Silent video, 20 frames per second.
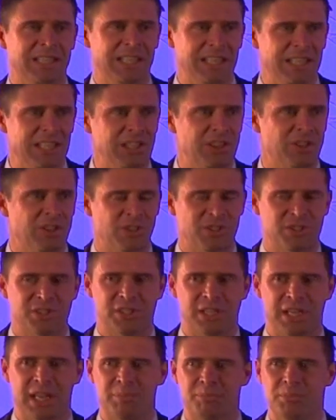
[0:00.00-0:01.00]
ethos
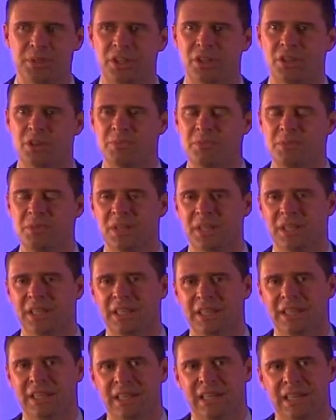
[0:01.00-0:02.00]
and become
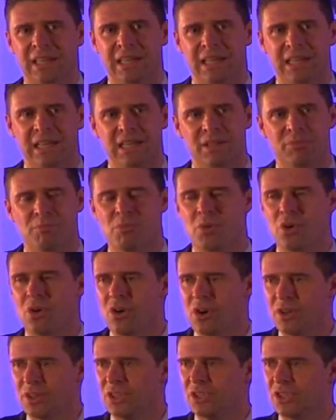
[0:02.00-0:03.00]

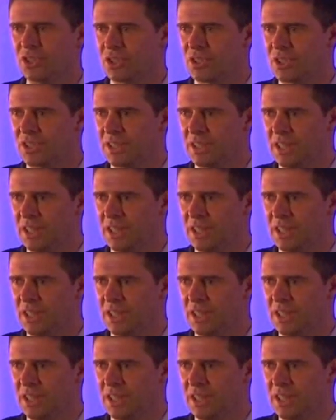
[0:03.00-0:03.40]
more than just